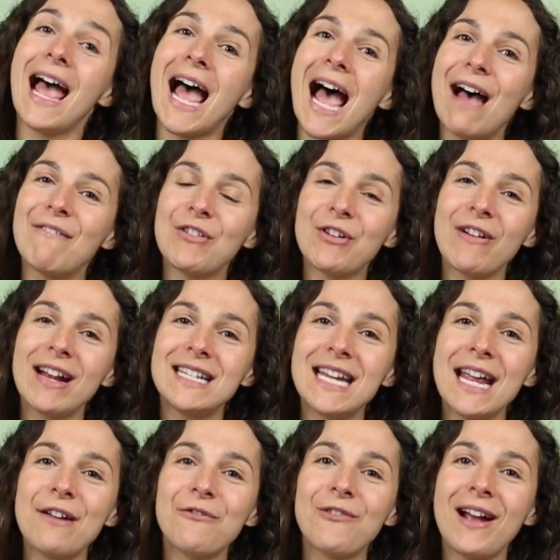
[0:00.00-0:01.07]
Have a great
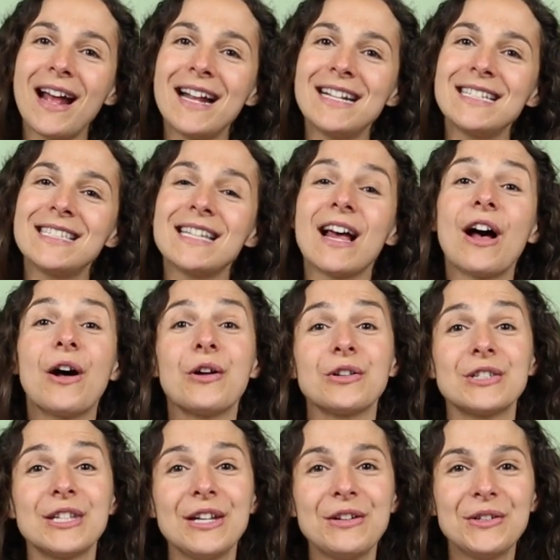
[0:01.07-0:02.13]
day, friends. I'll
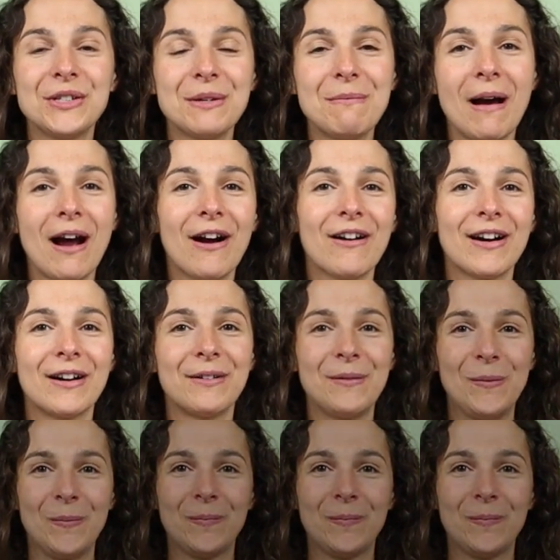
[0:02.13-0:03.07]
see you tomorrow.